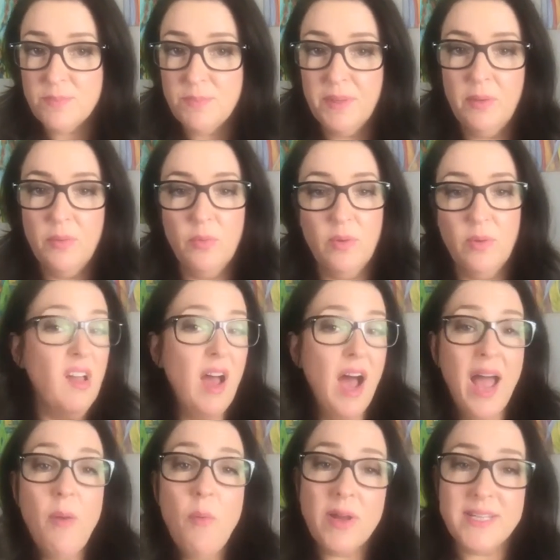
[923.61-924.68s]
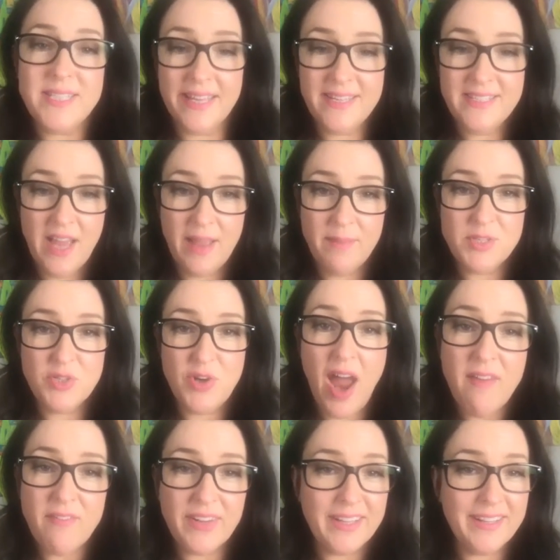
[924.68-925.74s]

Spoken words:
but I want 10 times traffic.